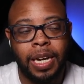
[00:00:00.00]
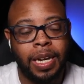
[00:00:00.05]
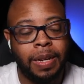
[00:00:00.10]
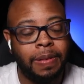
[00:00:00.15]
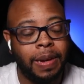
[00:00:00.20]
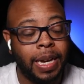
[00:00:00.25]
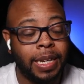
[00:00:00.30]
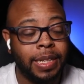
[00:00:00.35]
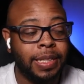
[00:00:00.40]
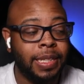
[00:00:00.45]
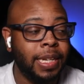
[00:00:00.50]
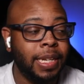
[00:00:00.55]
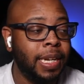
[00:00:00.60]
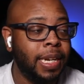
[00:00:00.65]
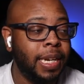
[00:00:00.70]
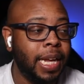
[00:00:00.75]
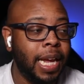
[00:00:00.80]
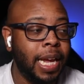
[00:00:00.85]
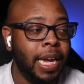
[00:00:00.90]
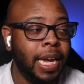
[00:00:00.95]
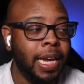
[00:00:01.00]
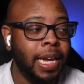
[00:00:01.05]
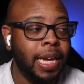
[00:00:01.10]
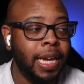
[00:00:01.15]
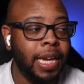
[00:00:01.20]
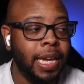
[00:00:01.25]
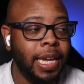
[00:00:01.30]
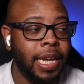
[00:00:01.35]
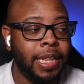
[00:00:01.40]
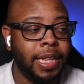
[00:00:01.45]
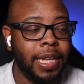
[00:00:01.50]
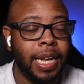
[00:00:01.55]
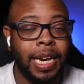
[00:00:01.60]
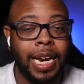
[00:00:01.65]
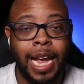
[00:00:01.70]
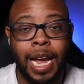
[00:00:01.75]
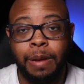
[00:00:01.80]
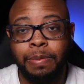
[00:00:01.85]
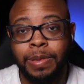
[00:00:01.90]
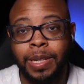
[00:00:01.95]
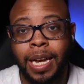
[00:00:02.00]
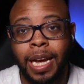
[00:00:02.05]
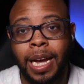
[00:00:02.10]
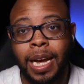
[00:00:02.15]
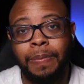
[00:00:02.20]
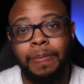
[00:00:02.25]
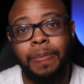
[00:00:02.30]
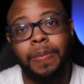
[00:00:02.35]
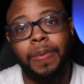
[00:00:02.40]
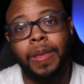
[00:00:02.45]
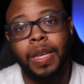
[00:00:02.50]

like I said, either a laptop,